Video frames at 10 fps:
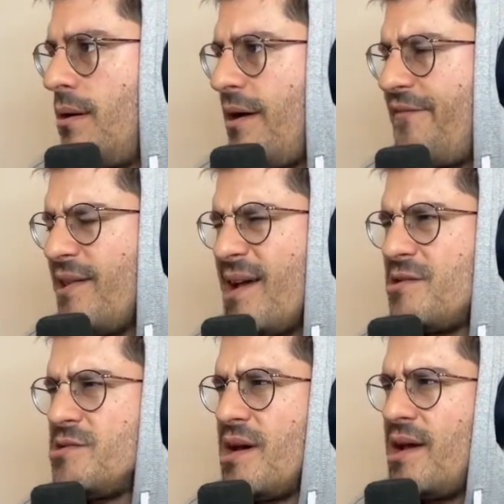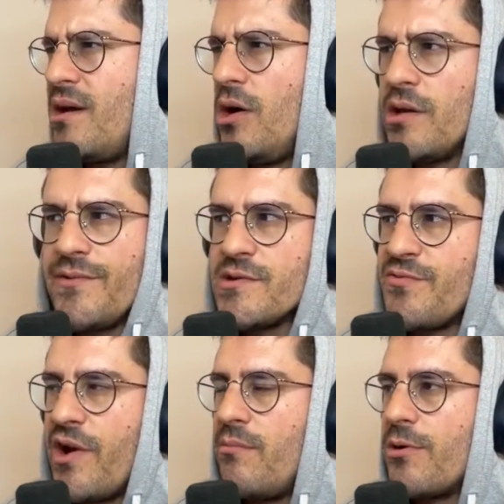I feel like today all of those
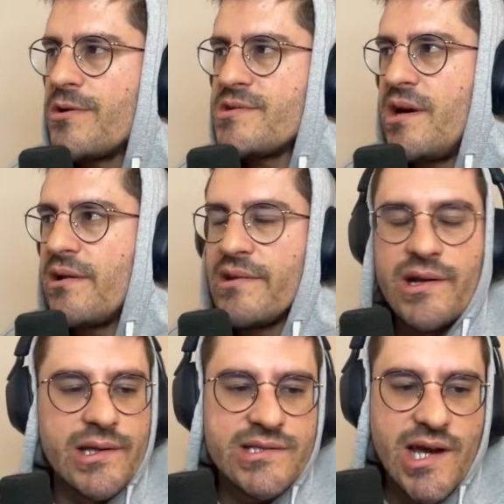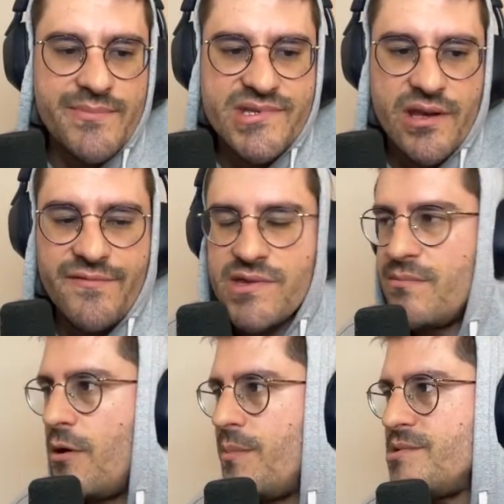frameworks are literally type safe at the
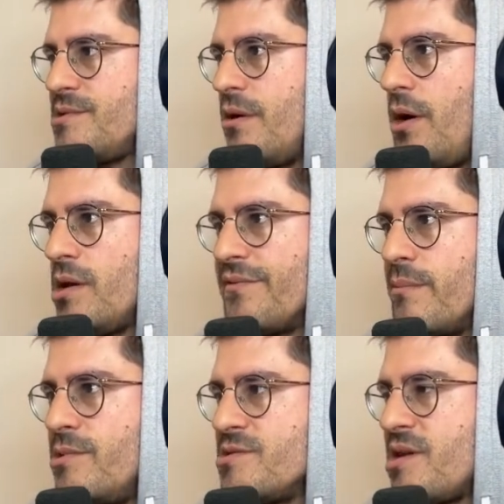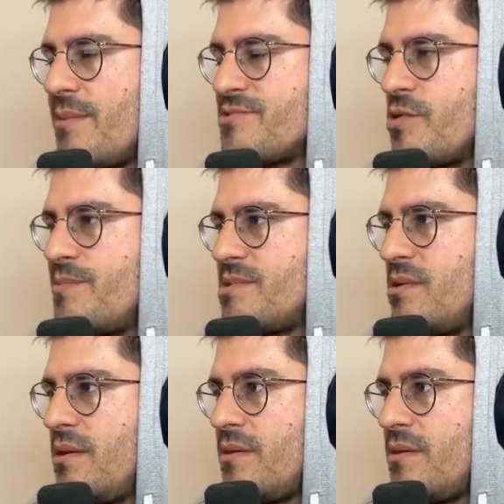moment. You know, all of them use TypeScript.